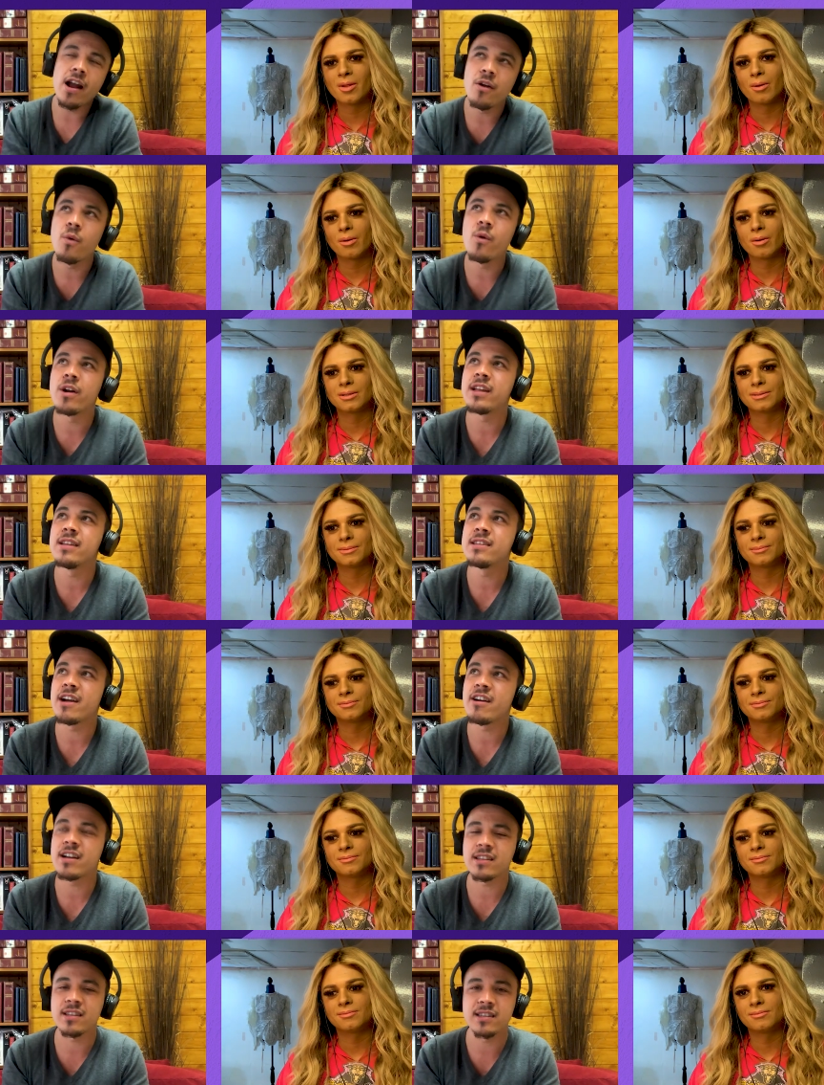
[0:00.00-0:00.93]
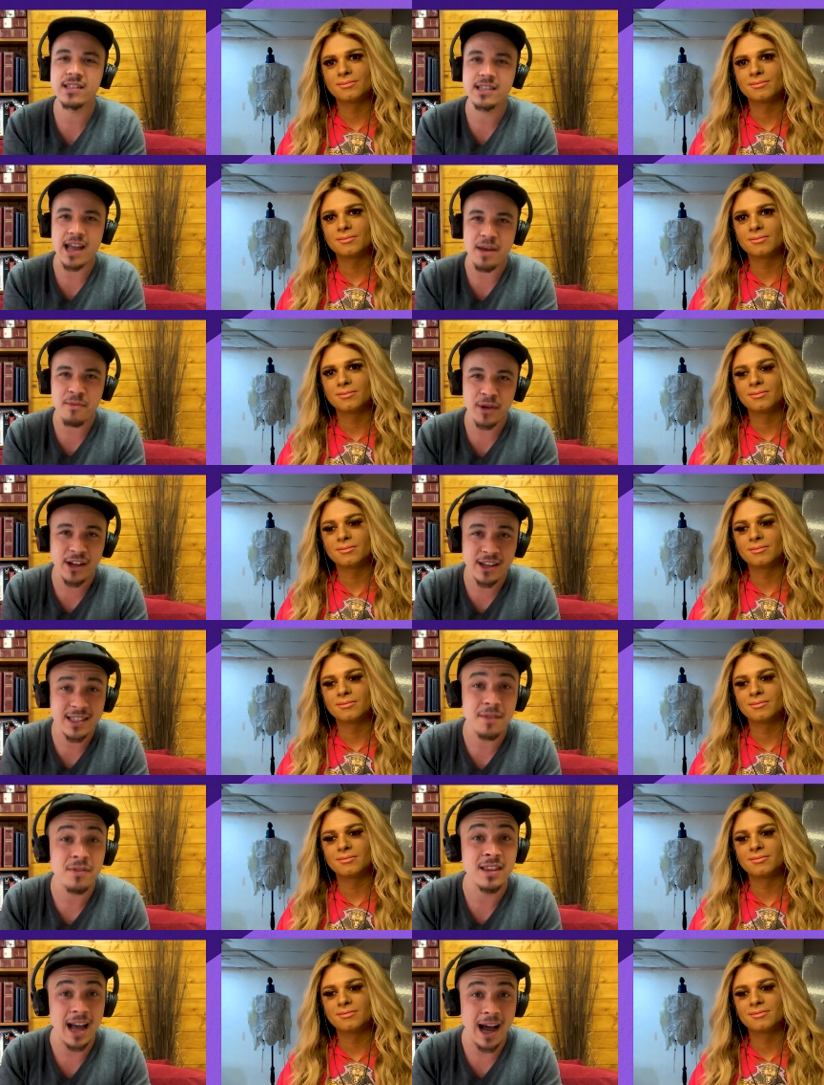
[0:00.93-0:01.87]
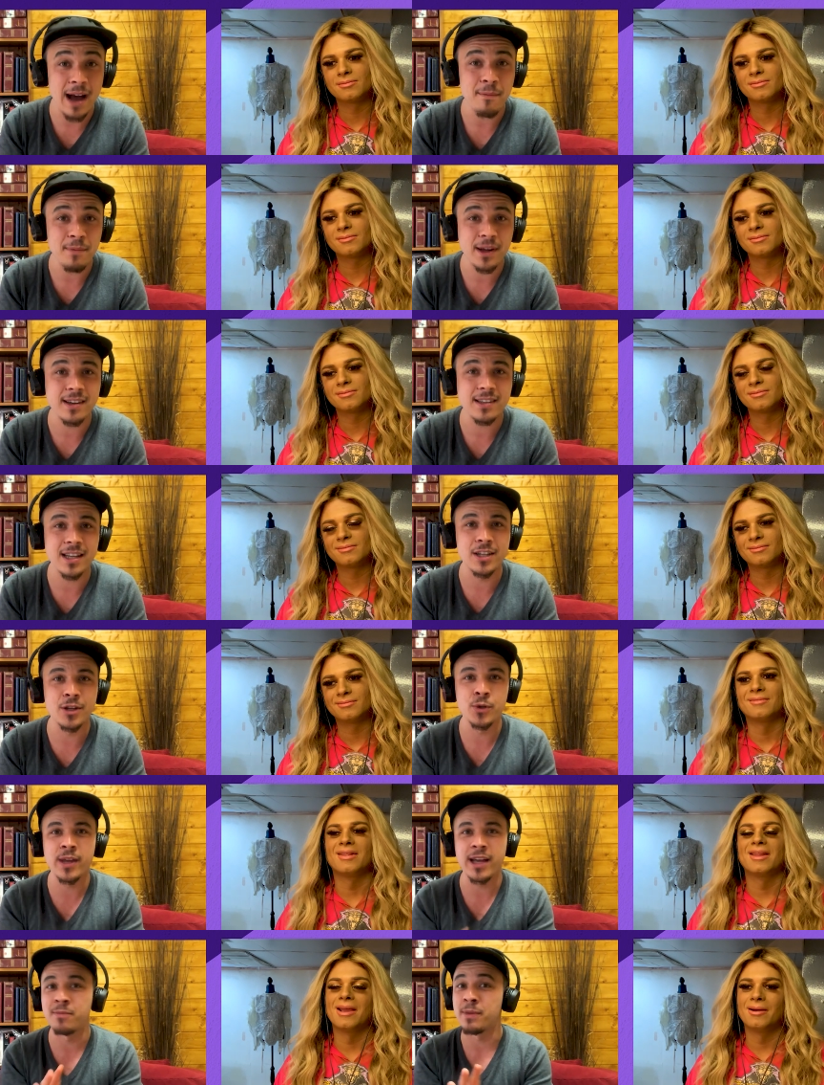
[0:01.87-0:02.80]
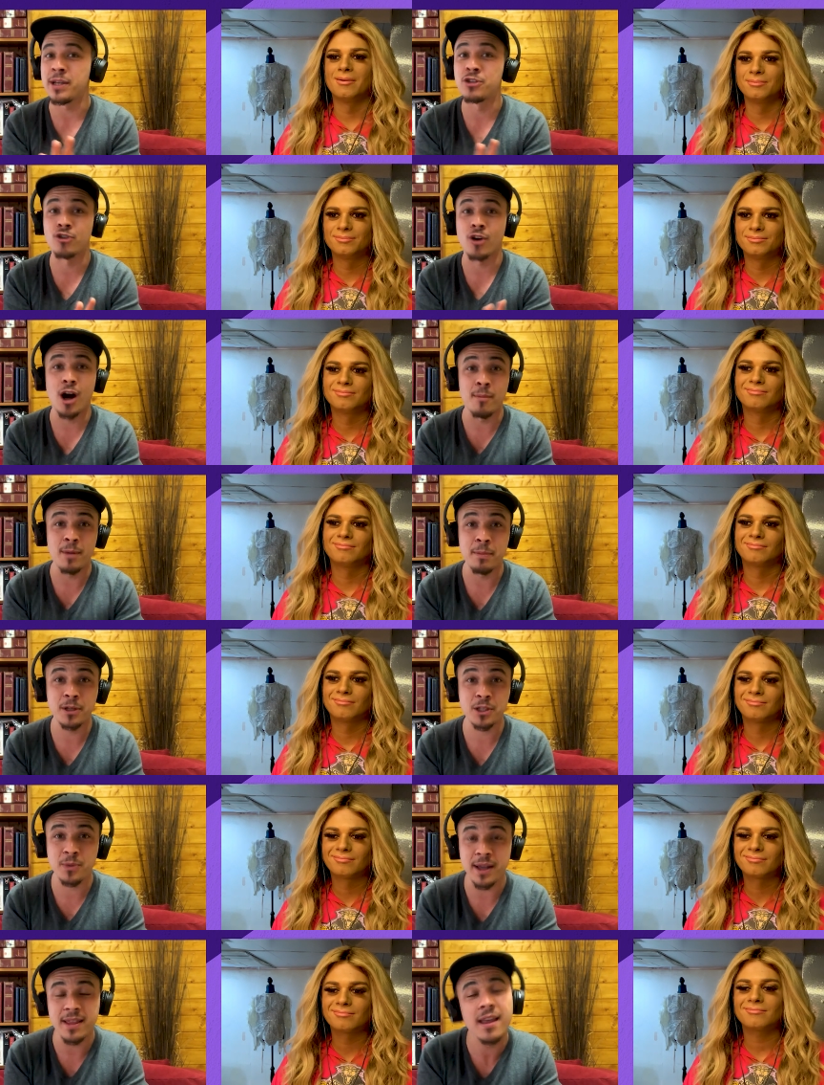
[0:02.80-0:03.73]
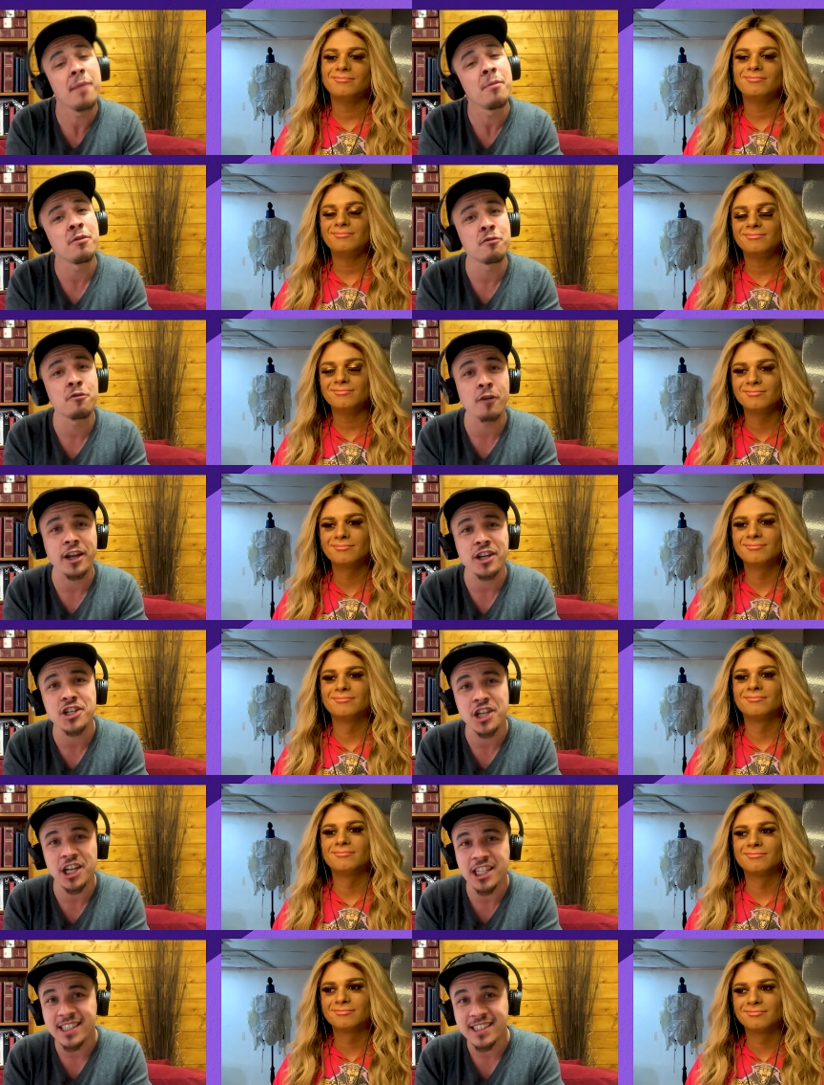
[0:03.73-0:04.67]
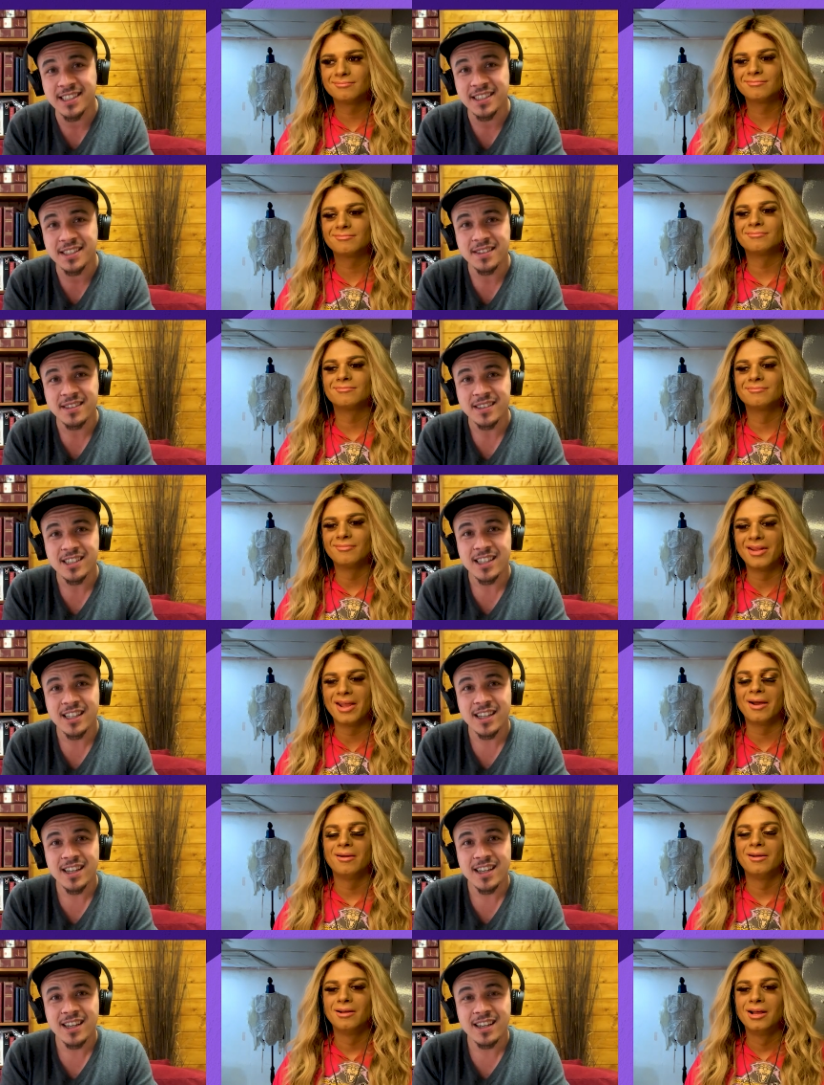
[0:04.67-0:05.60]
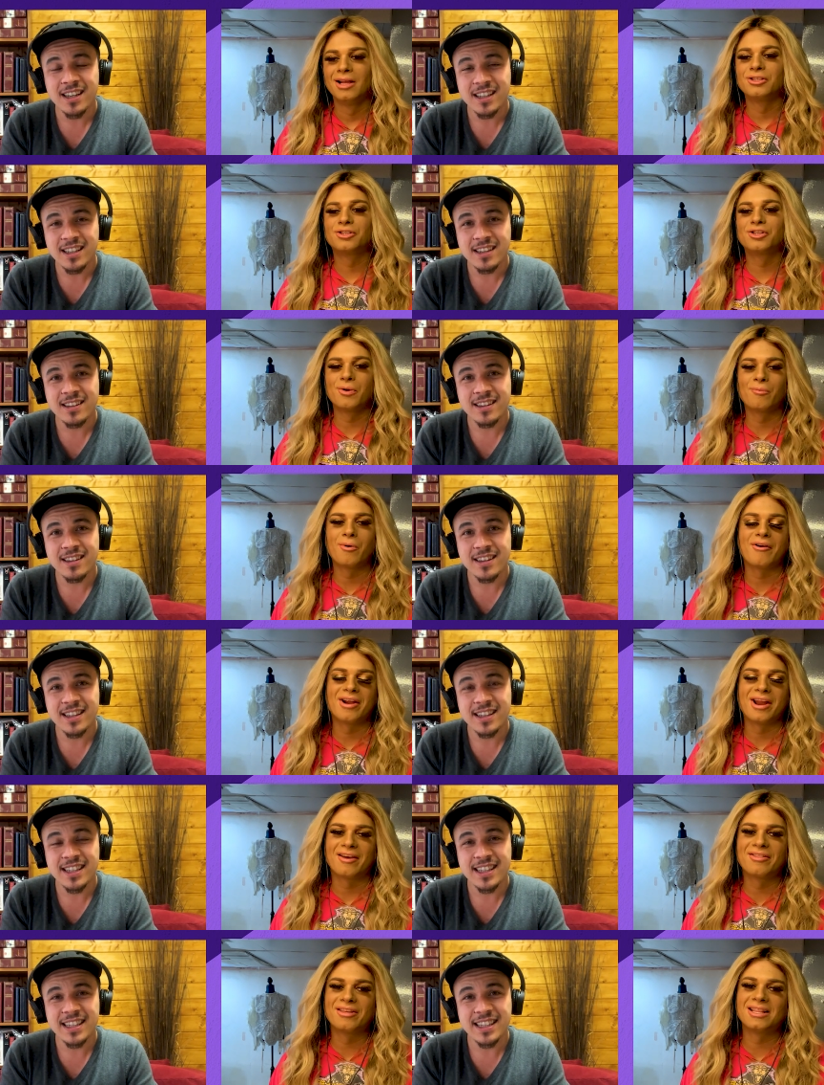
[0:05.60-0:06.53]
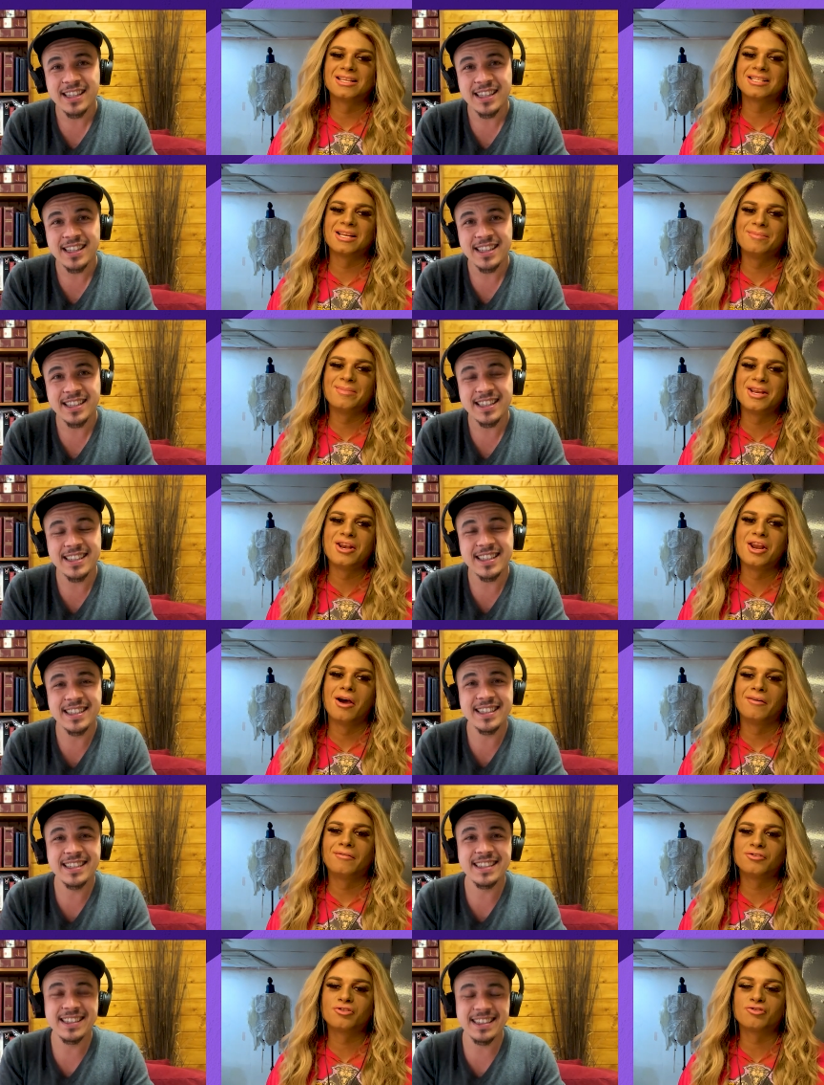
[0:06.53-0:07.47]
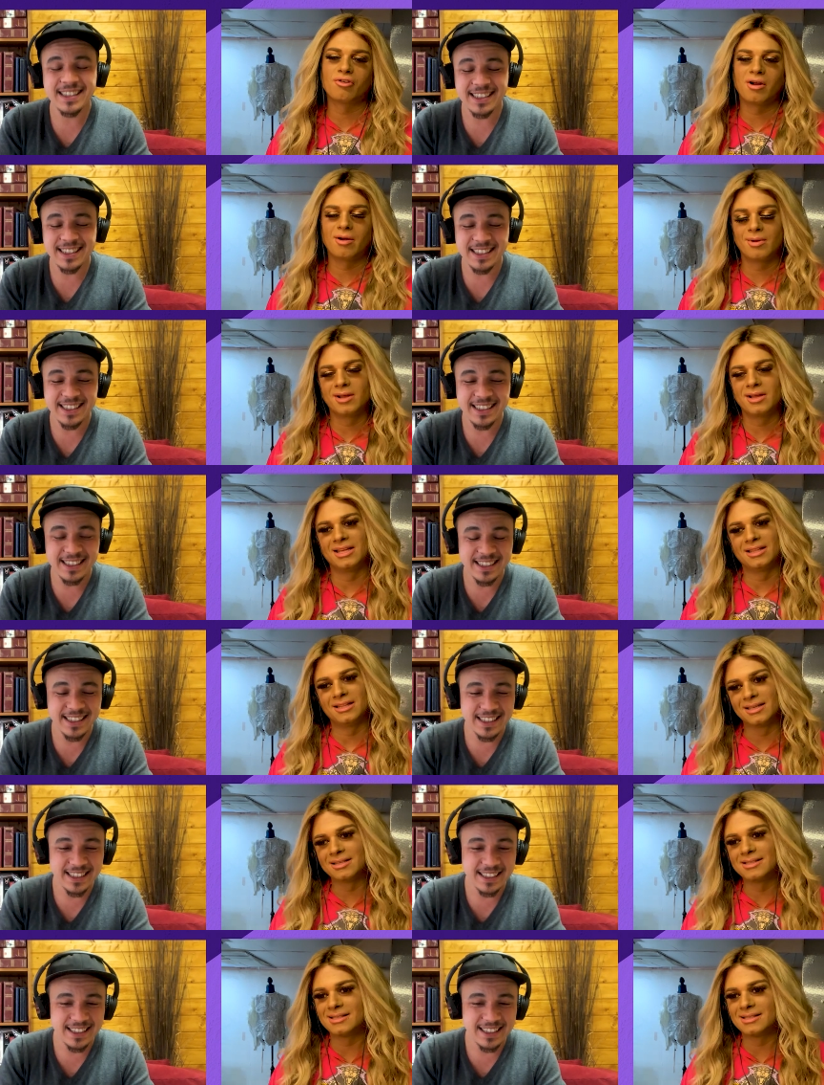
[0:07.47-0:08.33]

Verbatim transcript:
Speaker 1: of wanted Derrick to stay because of that, because I knew there'd be drama between them and friction. Yeah.
Speaker 2: Don't worry. I think there's going to be enough drama in this